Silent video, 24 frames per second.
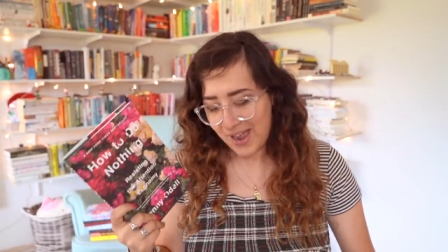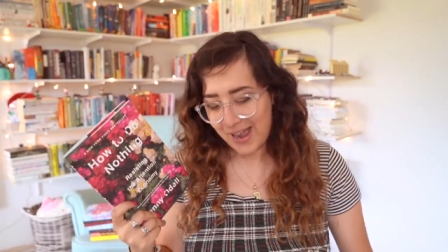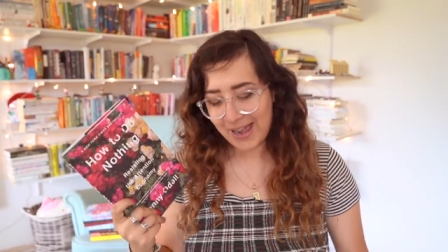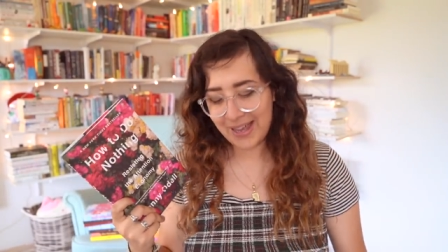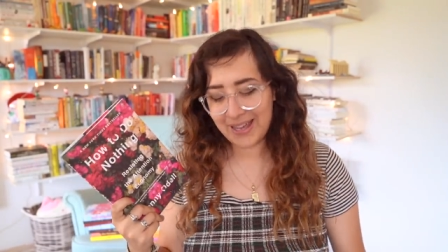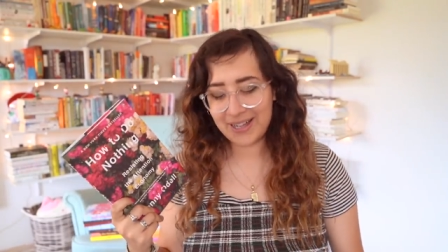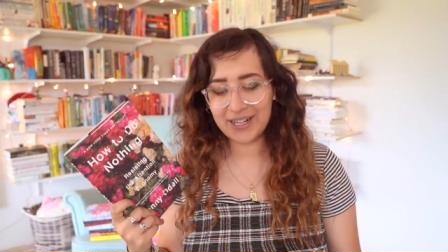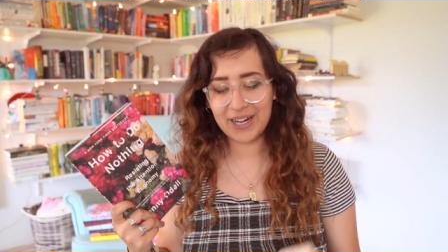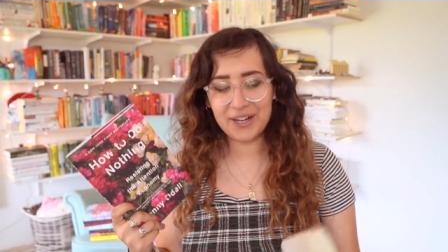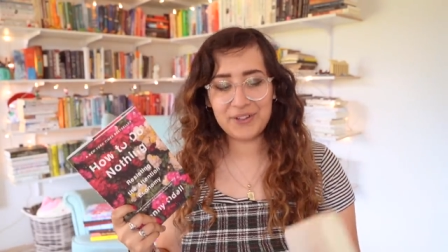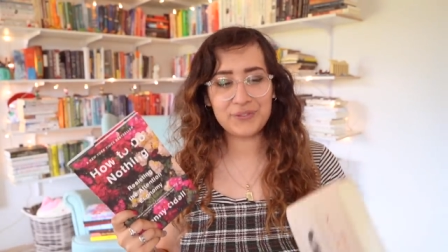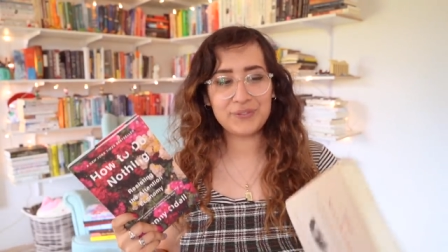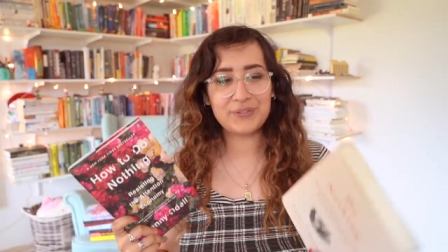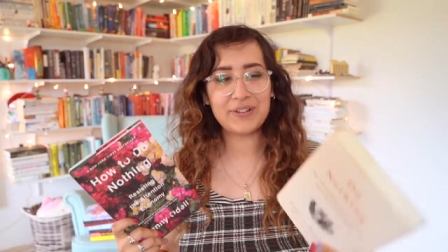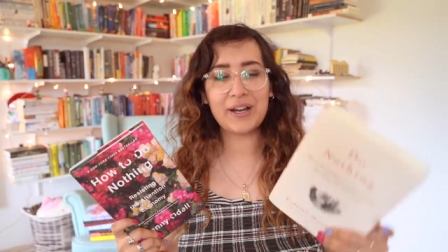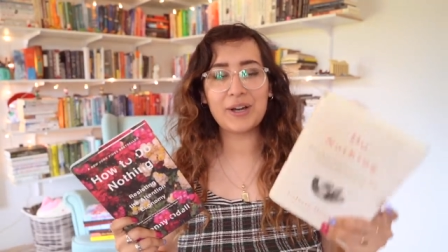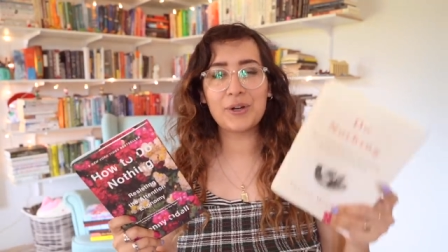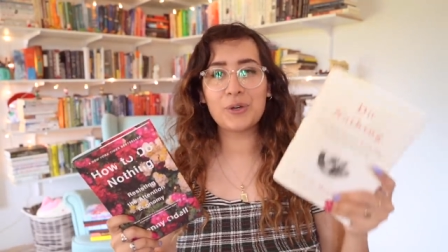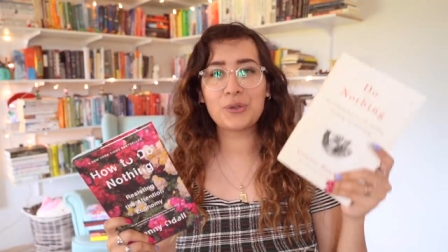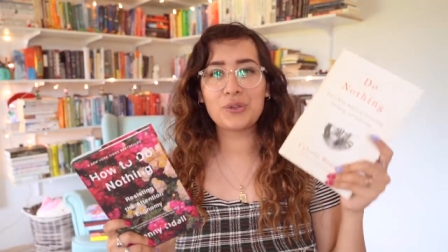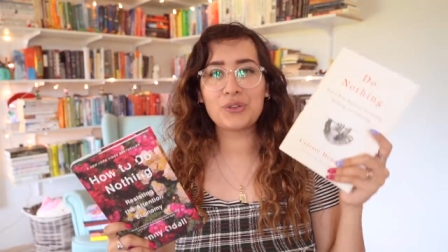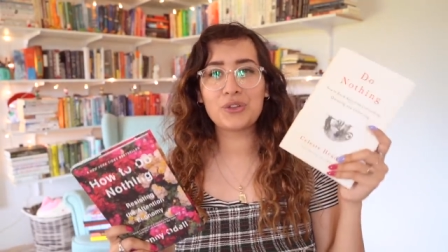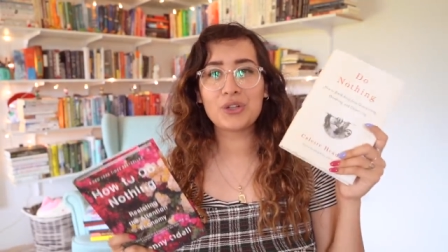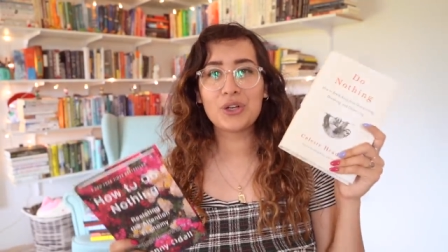And I
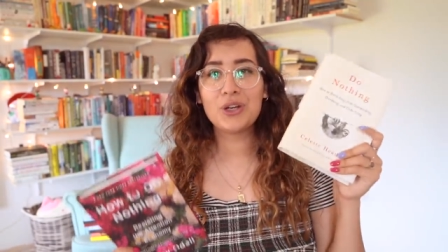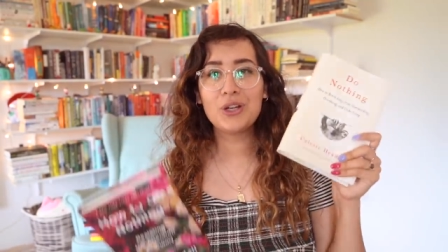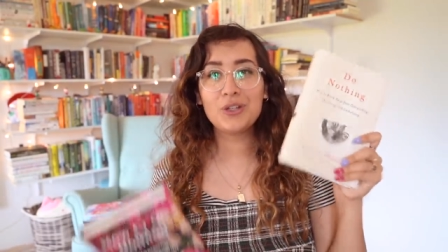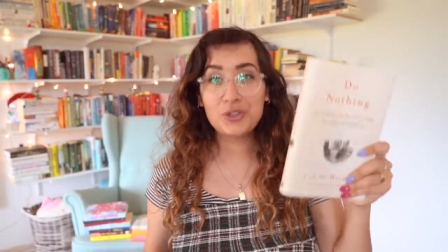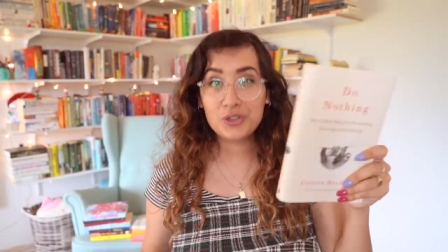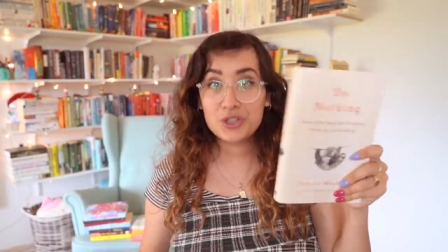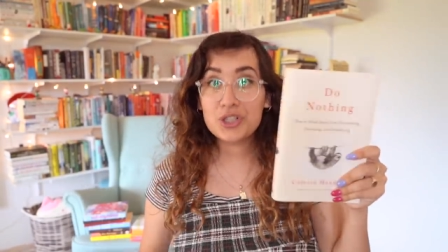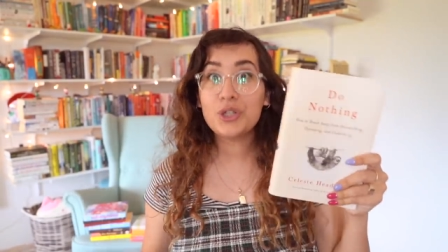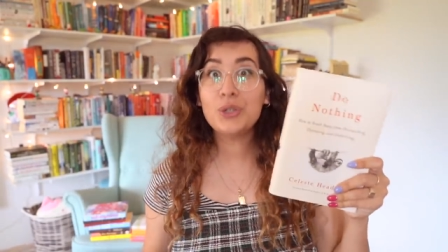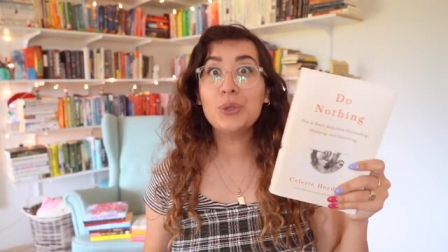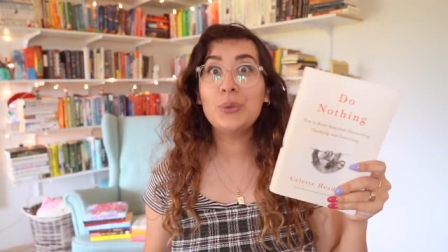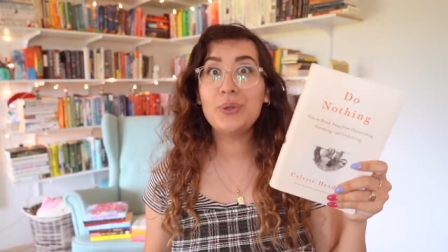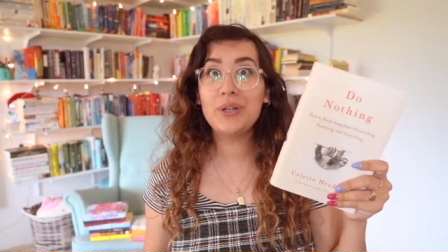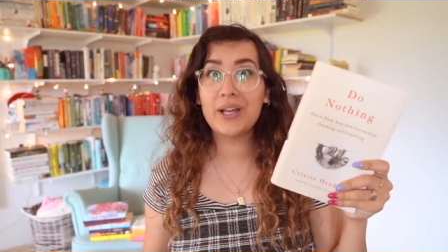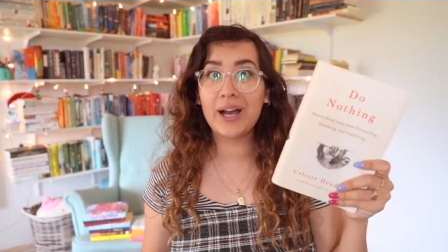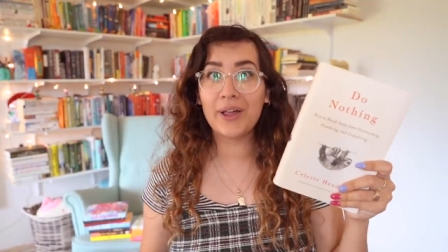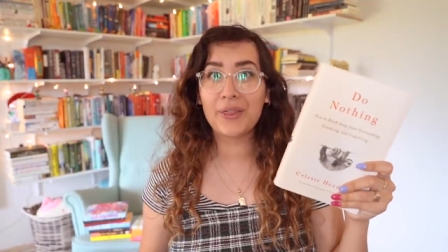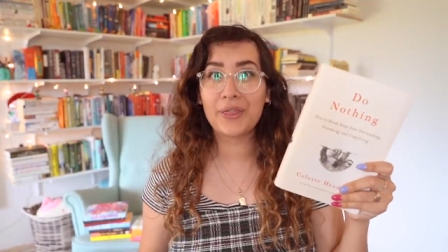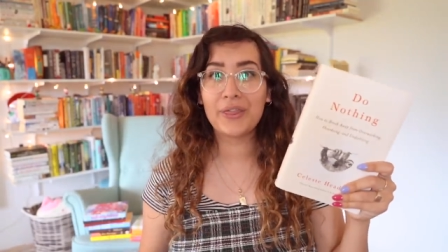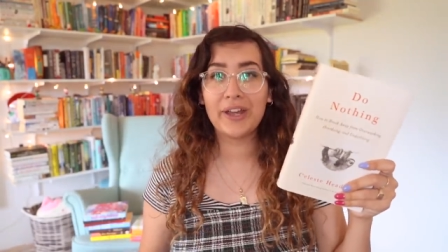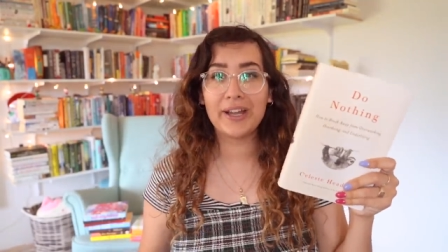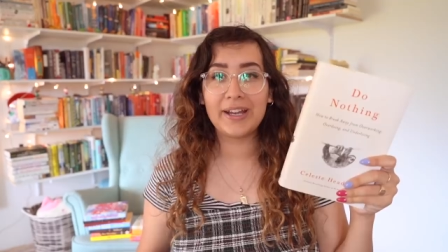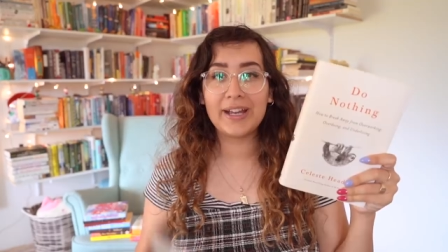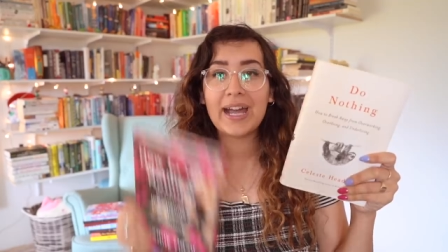found Do
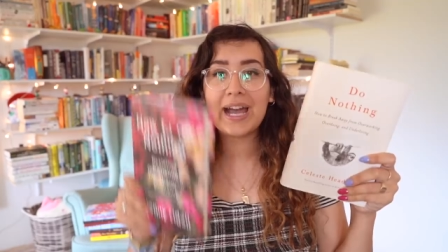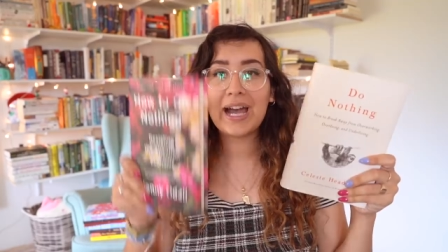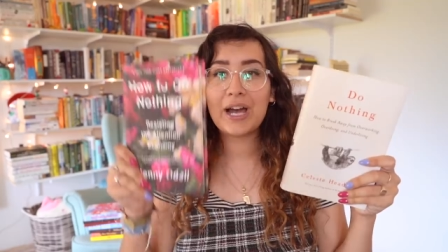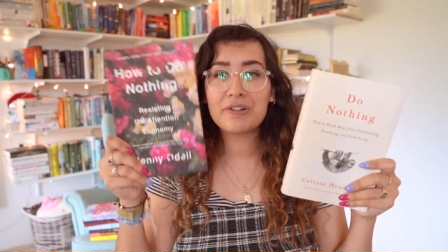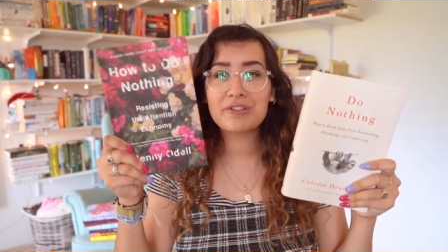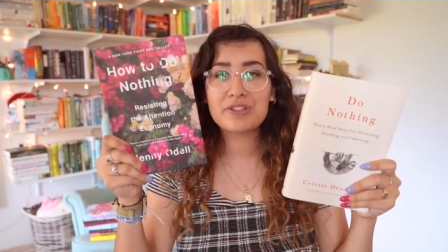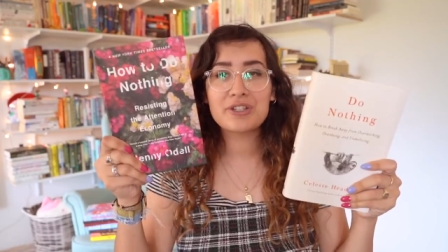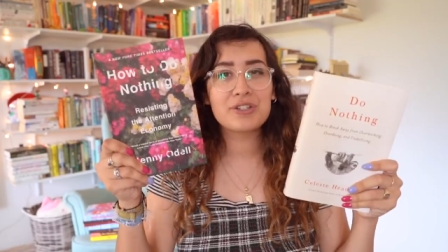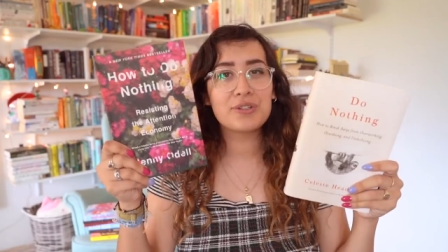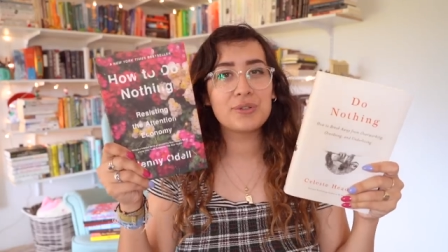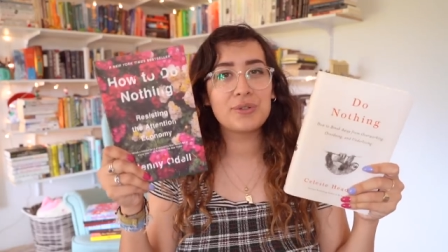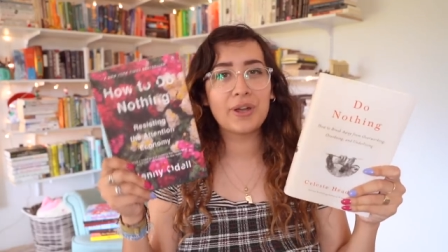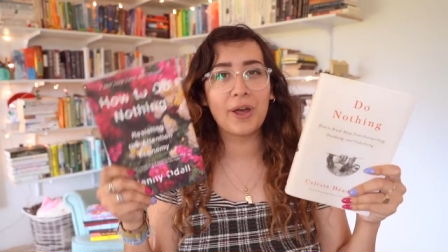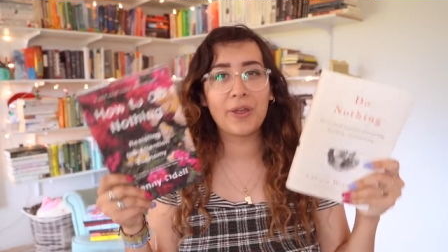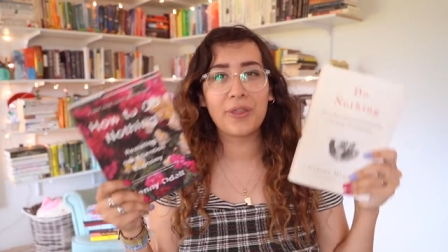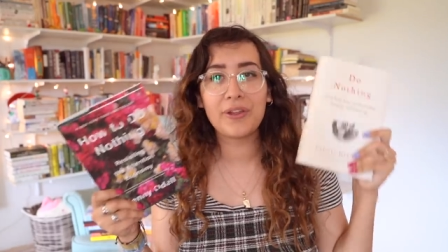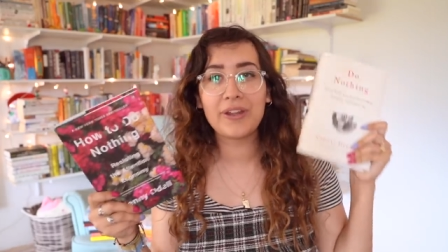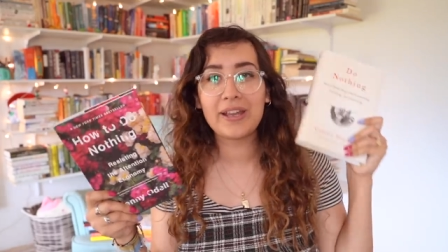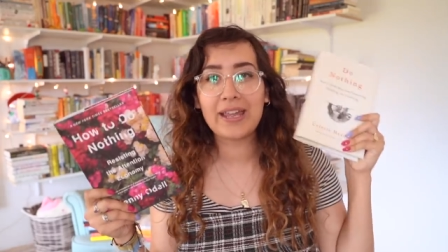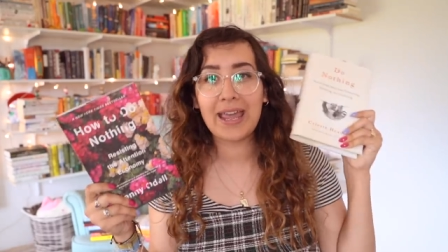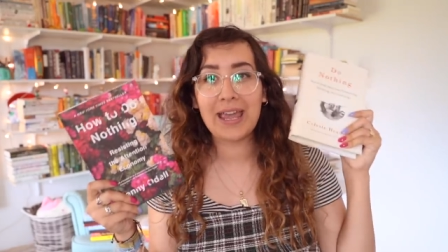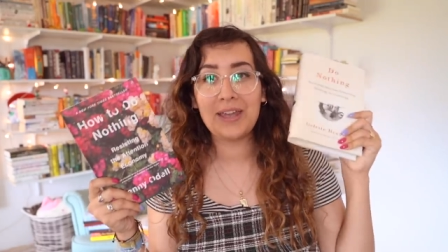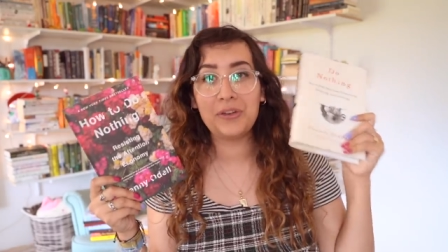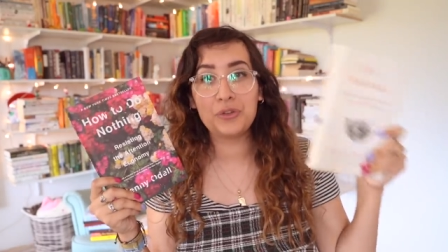Nothing, How to Do
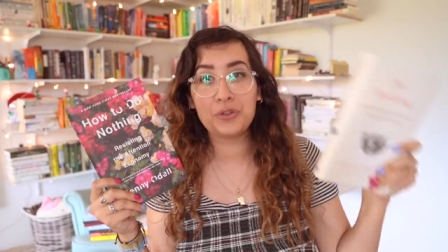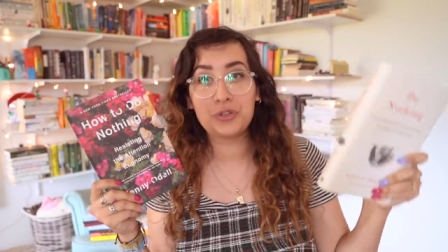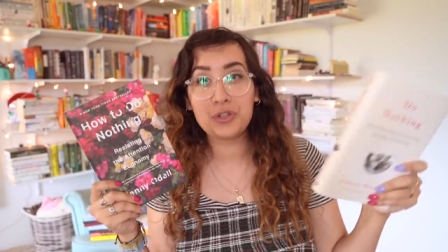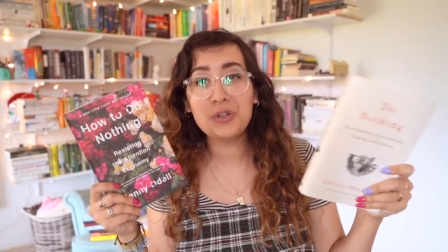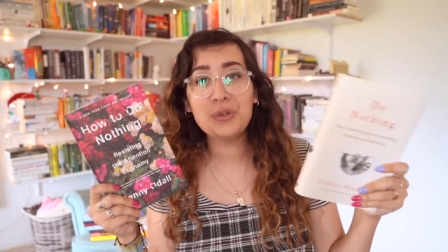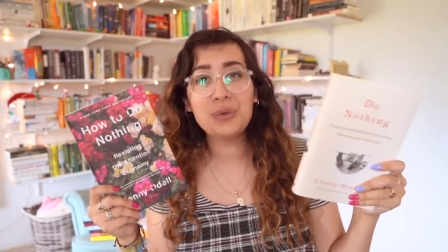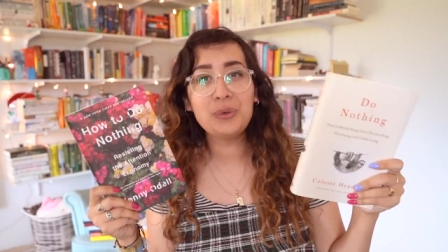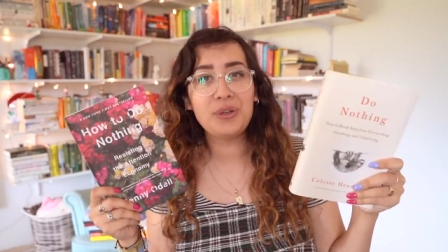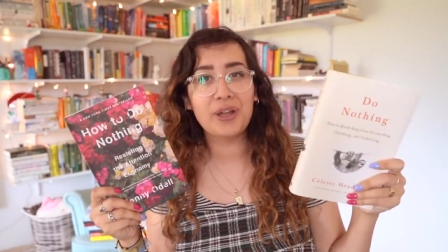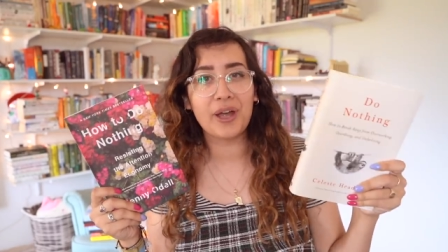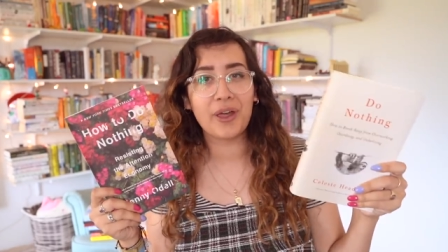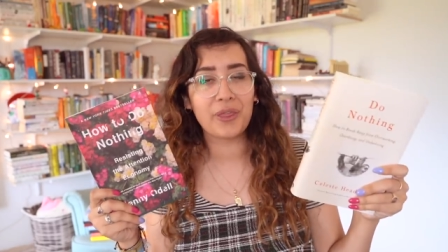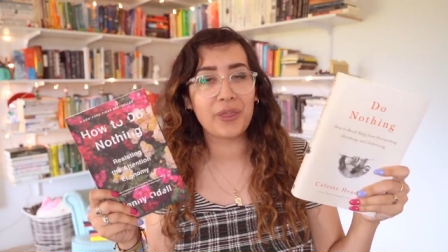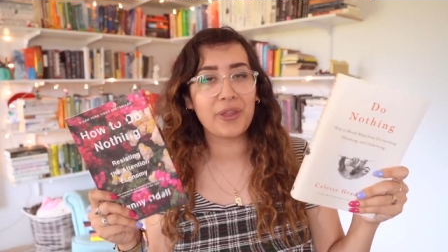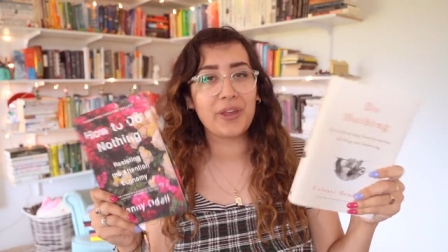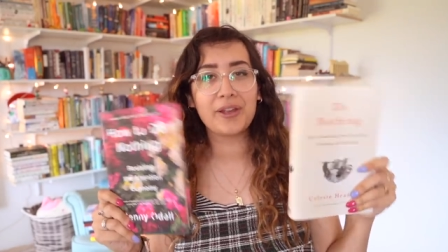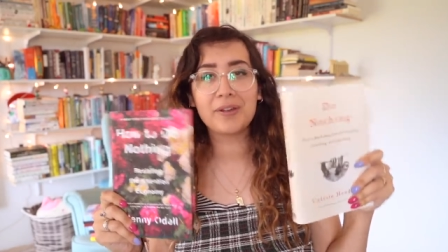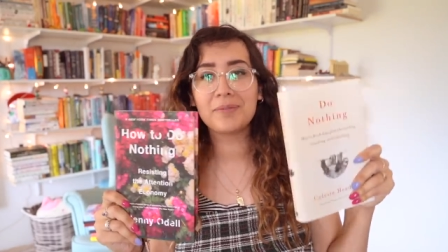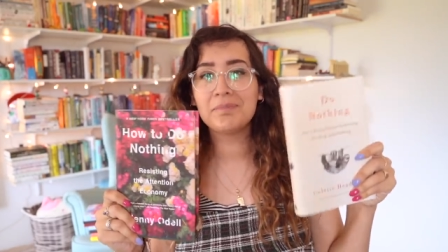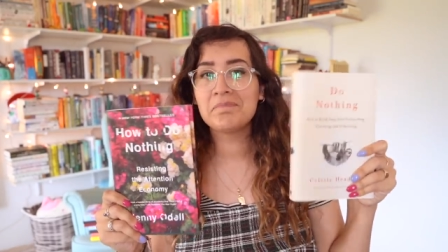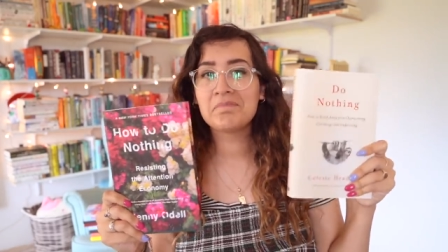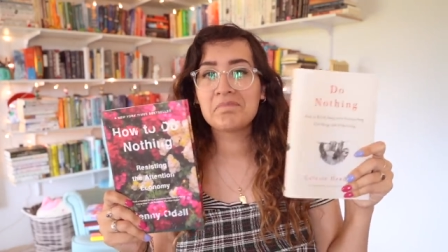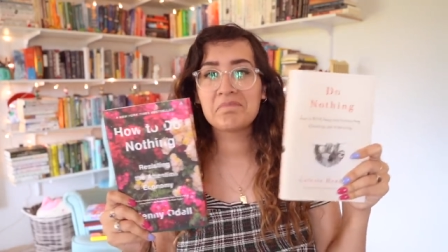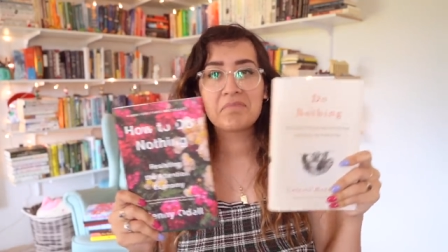Nothing, and Do Nothing,